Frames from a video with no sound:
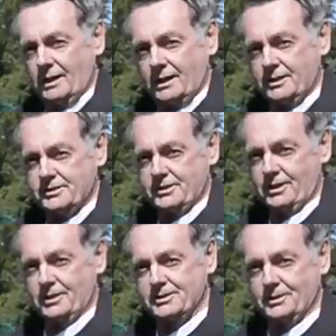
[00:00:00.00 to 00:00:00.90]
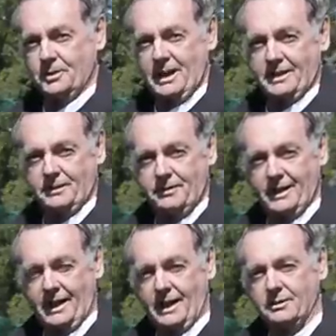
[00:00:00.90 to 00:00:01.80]
concerned, so we had the
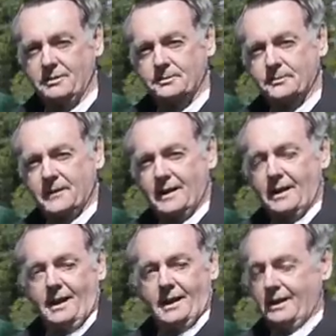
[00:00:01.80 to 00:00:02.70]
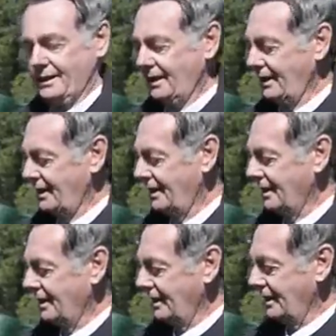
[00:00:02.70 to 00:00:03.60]
vet out, and
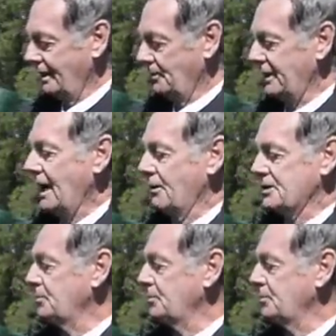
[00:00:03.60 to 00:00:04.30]
uh, but now he's